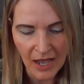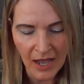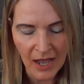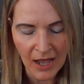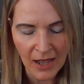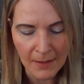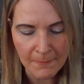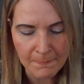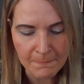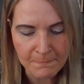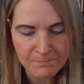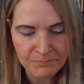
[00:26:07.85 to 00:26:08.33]

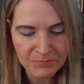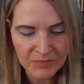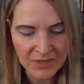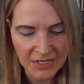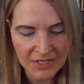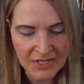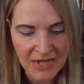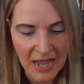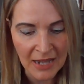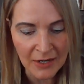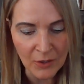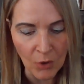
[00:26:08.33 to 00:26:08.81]
Um,
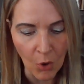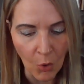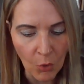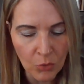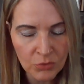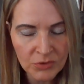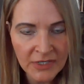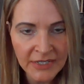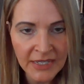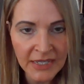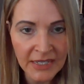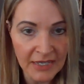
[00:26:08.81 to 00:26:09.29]
not
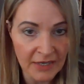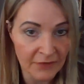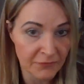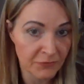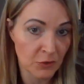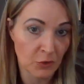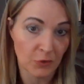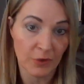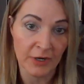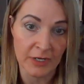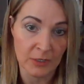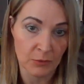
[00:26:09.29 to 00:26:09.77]
only
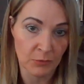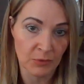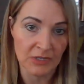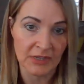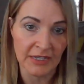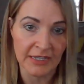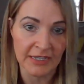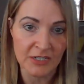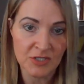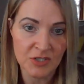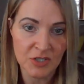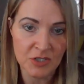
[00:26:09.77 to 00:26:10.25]
if you're in a
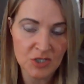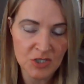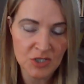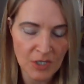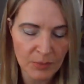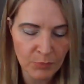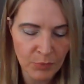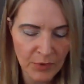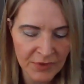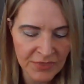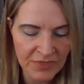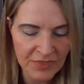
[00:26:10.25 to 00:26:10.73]

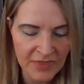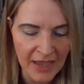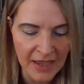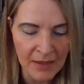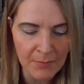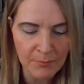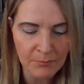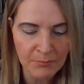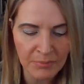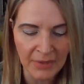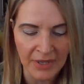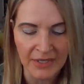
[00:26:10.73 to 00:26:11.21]
relationship with
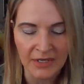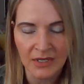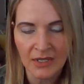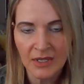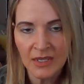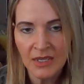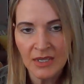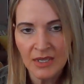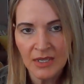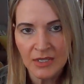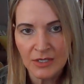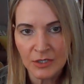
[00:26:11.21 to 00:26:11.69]
them, but
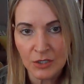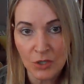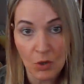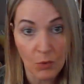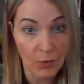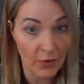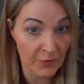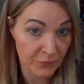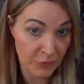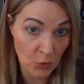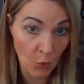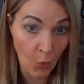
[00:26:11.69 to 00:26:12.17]
you
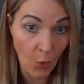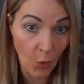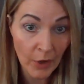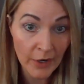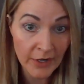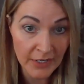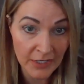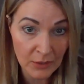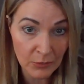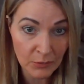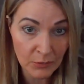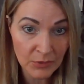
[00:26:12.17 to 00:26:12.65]
know, if
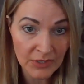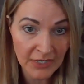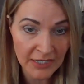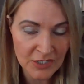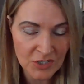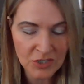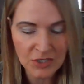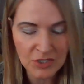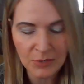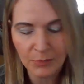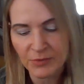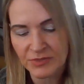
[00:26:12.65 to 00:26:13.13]
you're in a
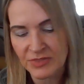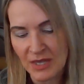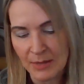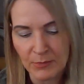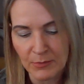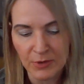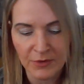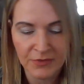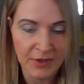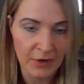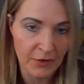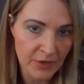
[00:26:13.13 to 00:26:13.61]
relationship with
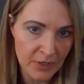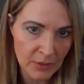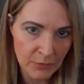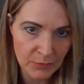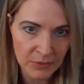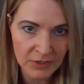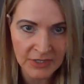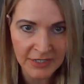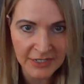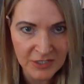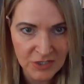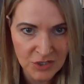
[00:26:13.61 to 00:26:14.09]
them or they're in a
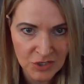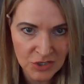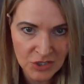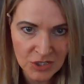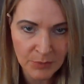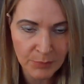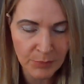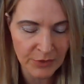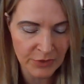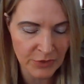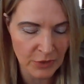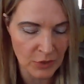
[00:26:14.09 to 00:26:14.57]

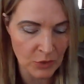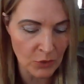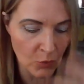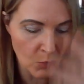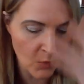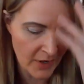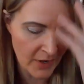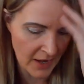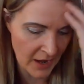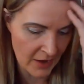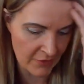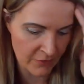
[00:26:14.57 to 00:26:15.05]
relationship with you,
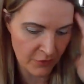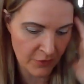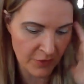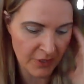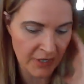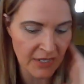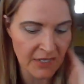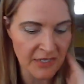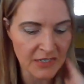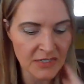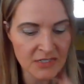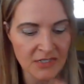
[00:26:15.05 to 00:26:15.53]
whatever
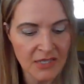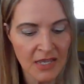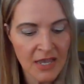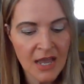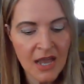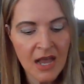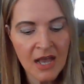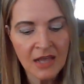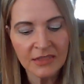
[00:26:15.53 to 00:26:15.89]
it is,